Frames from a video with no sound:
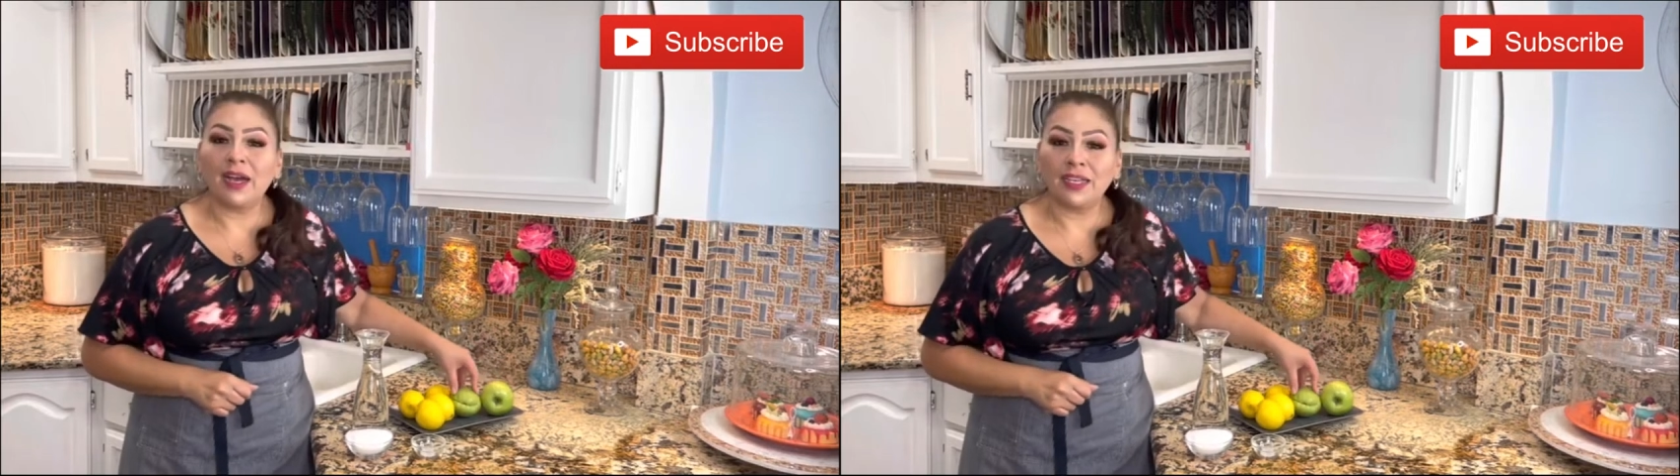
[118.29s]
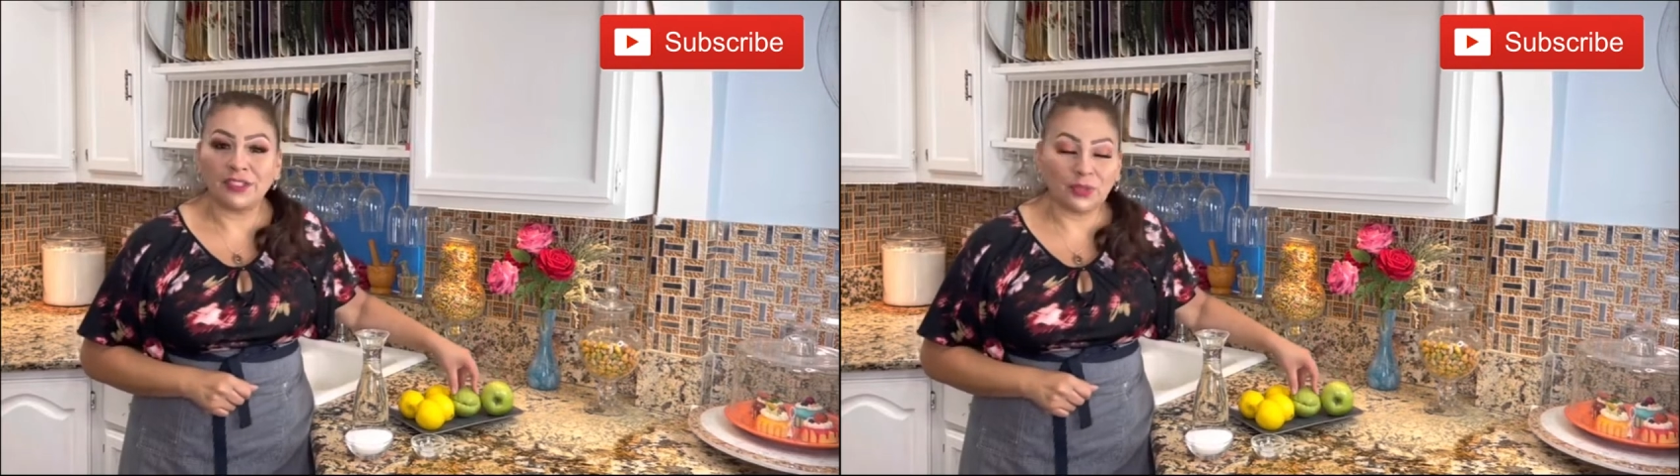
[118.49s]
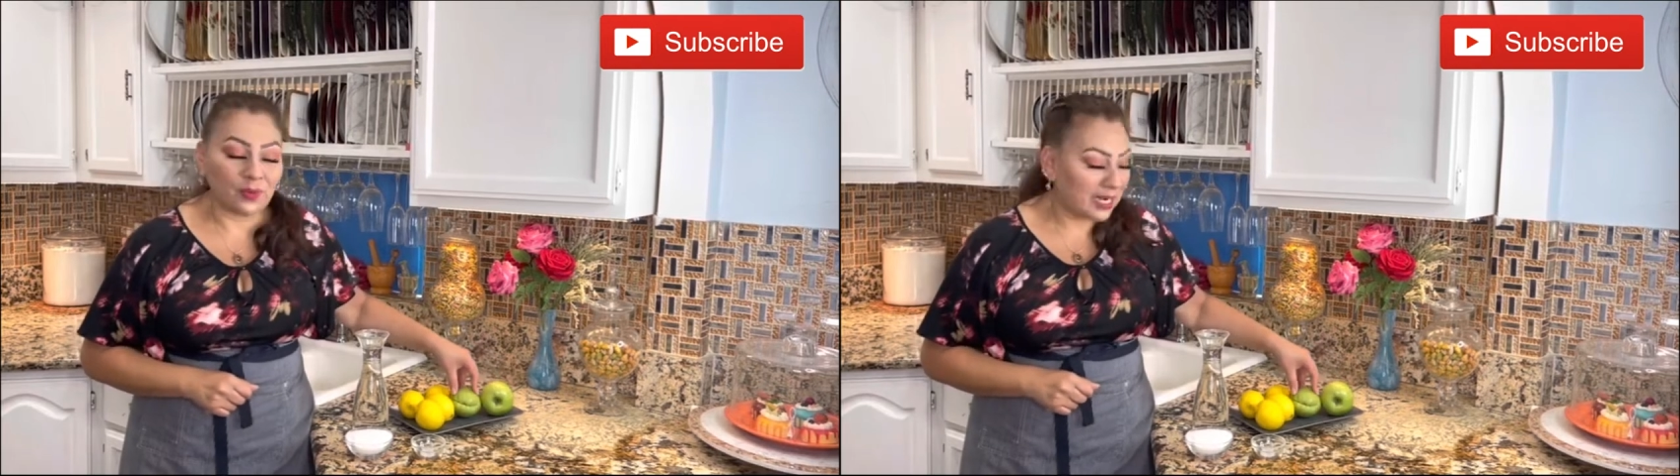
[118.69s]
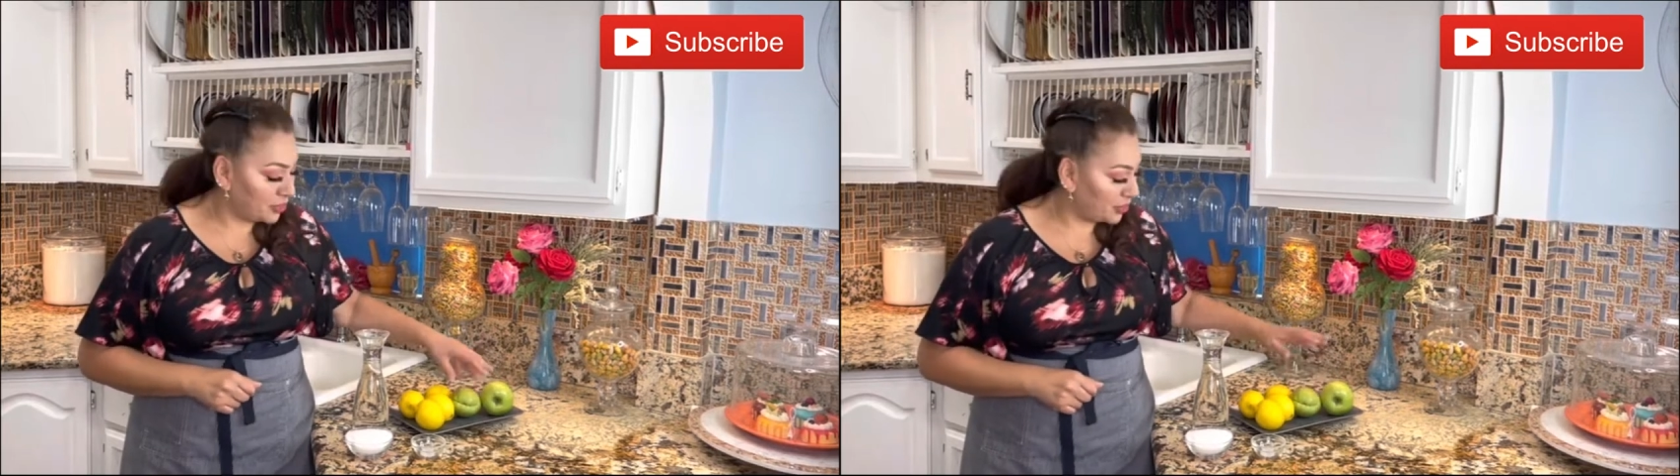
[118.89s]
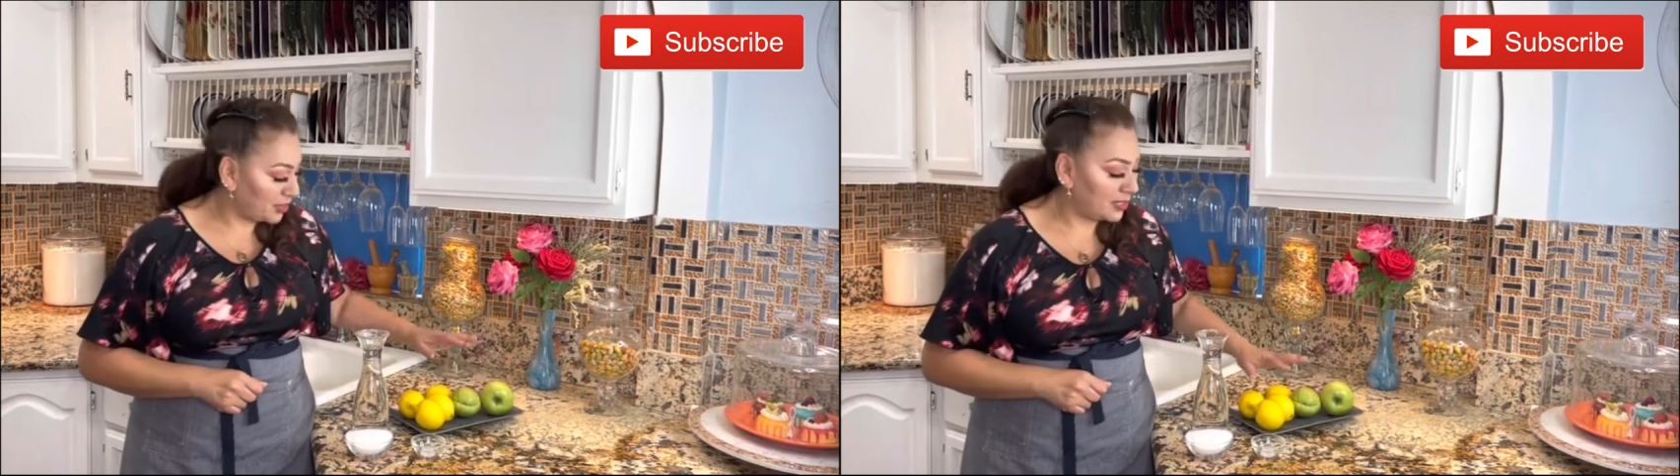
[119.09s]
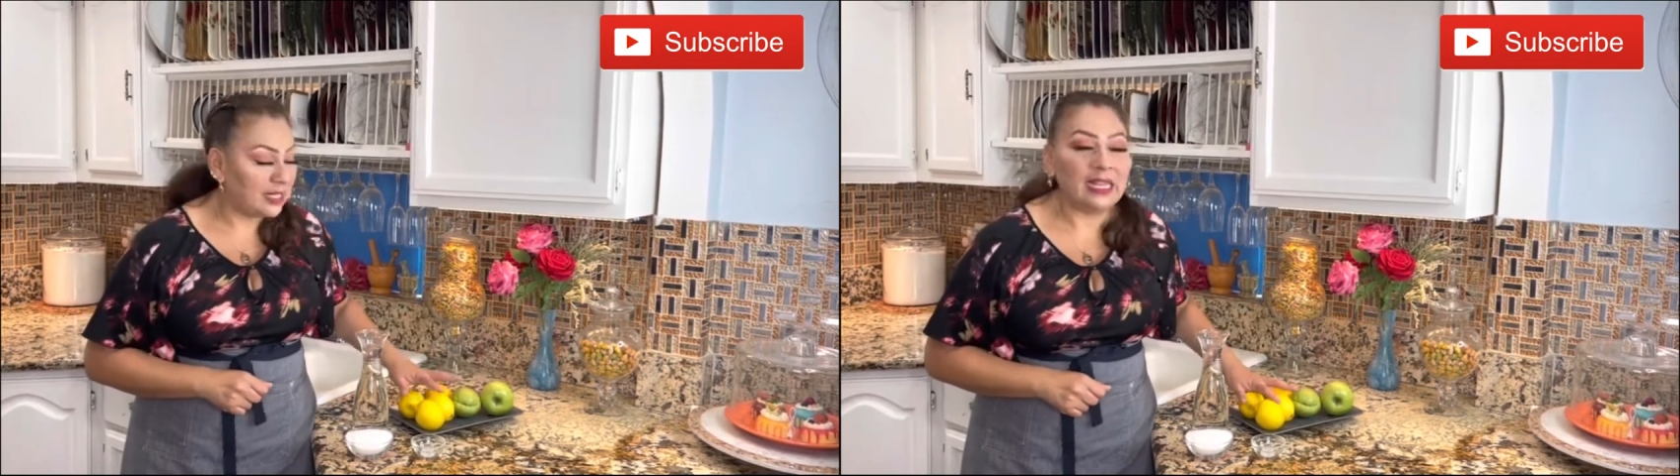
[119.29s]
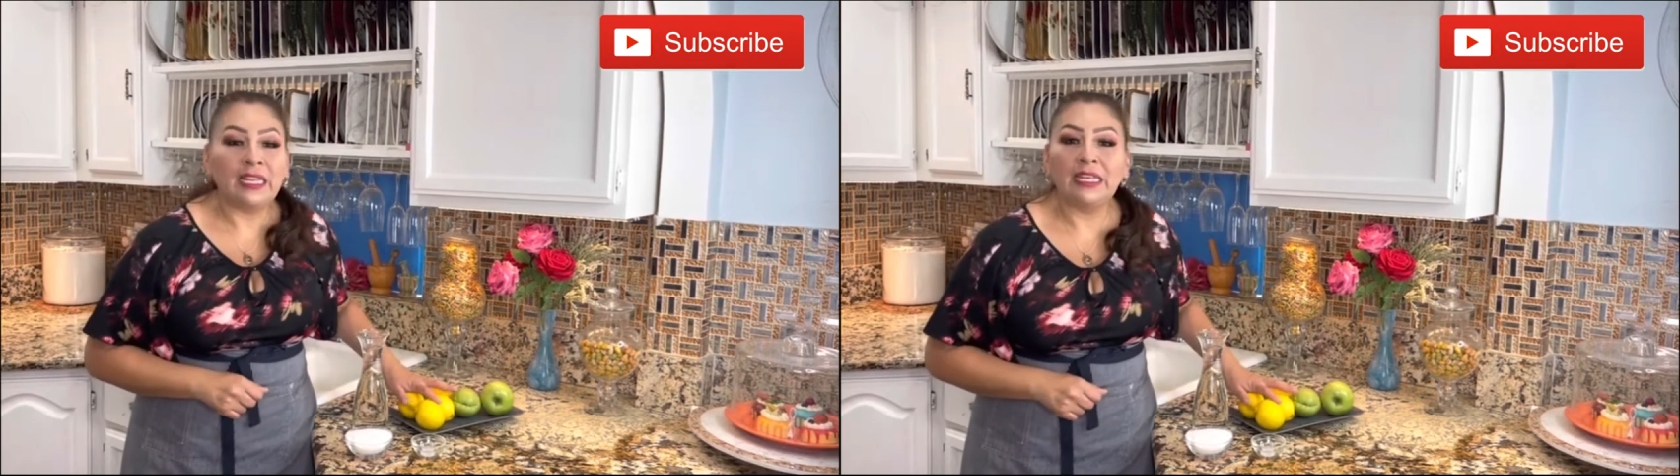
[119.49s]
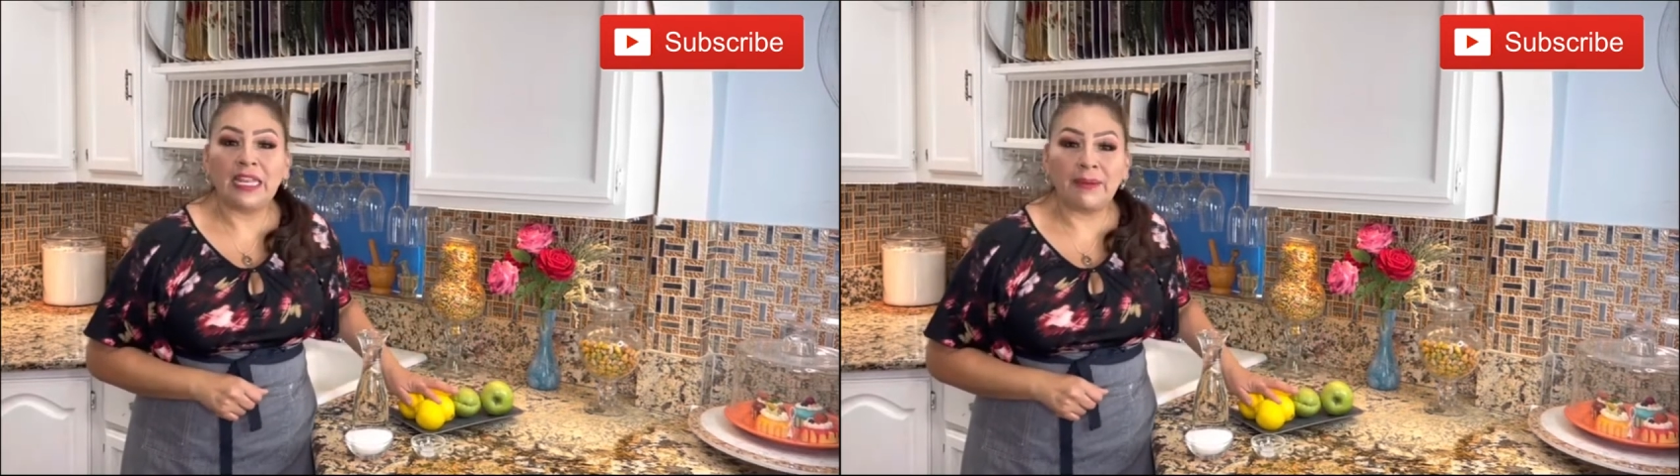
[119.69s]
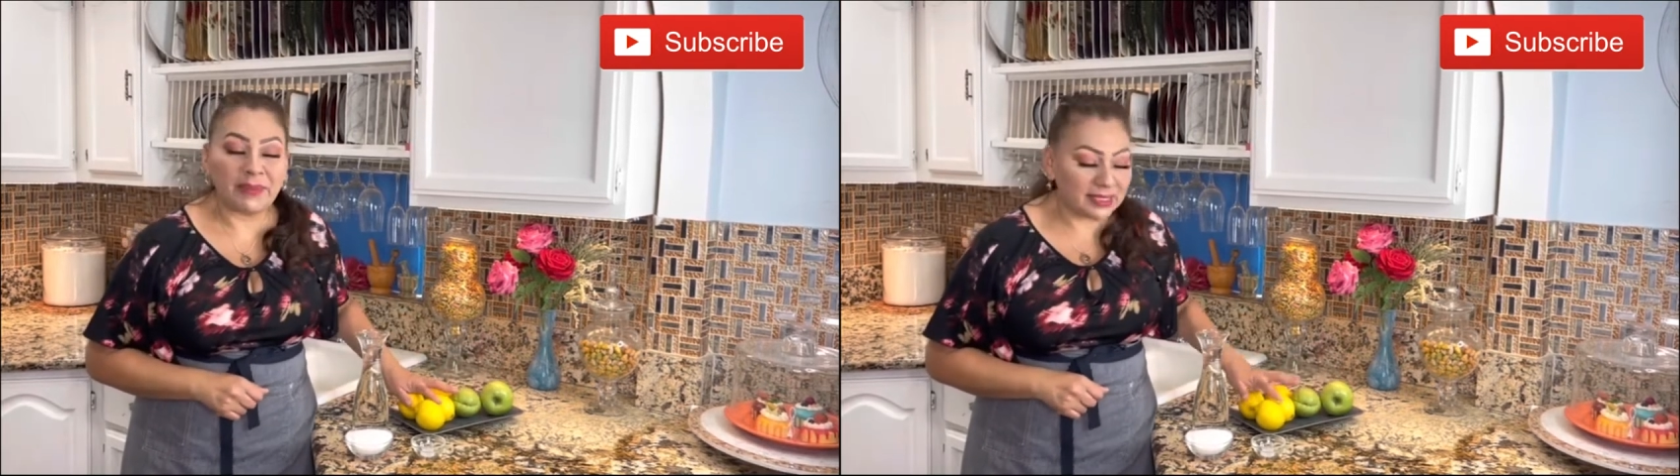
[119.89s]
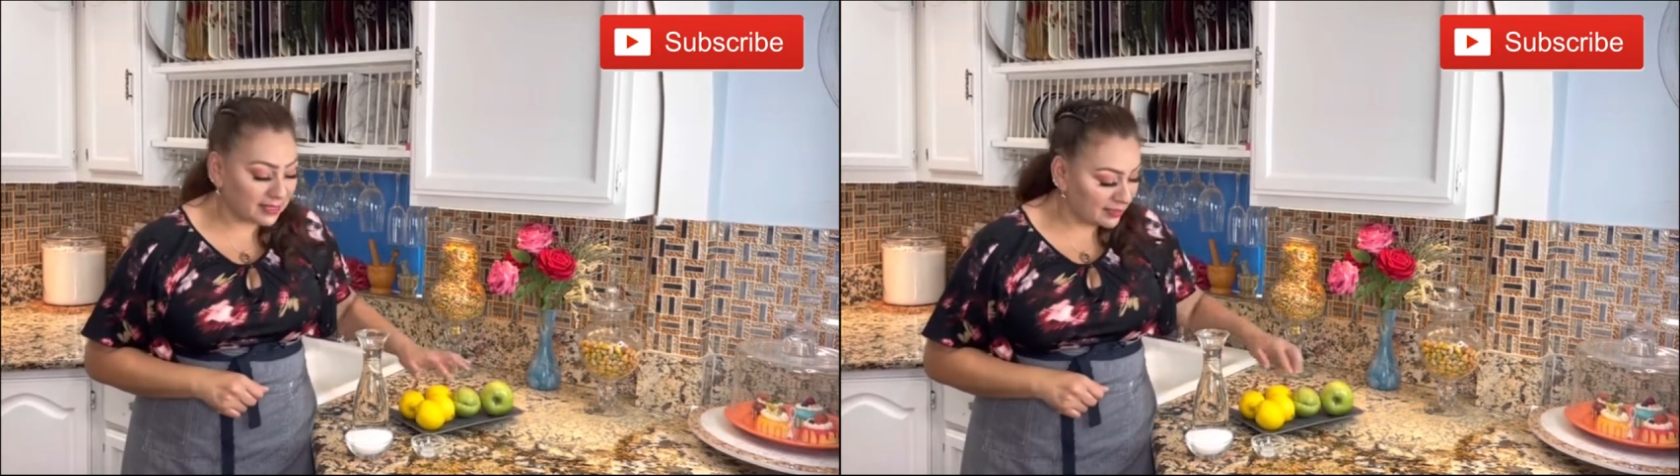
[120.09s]
a squash,
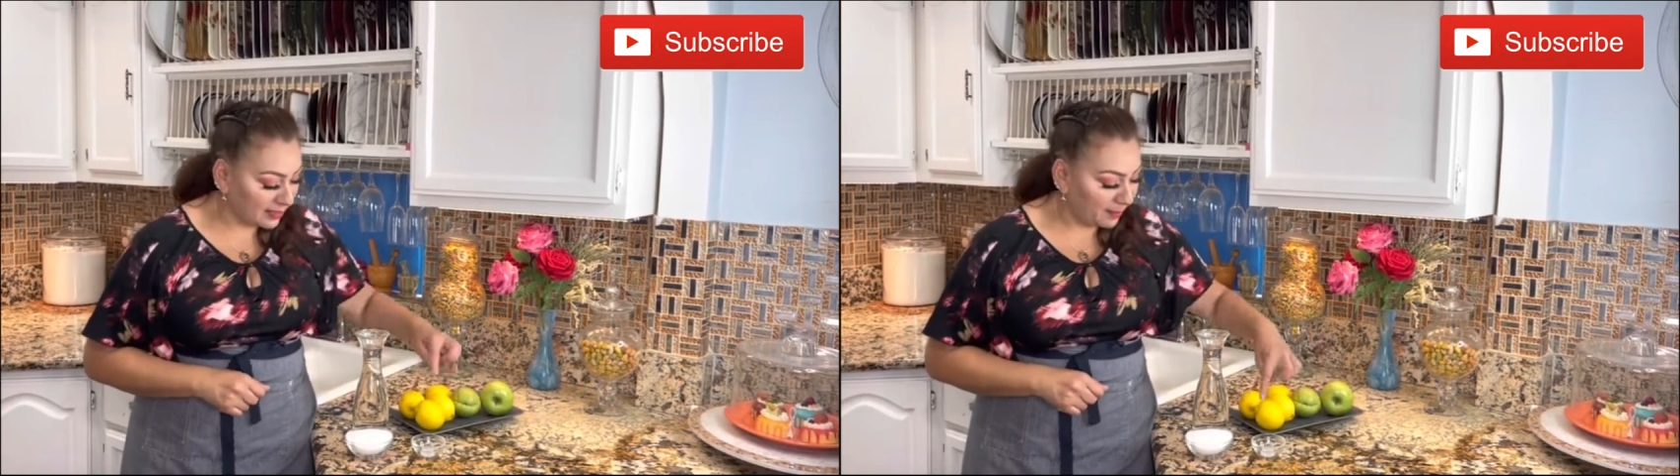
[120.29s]
lemons,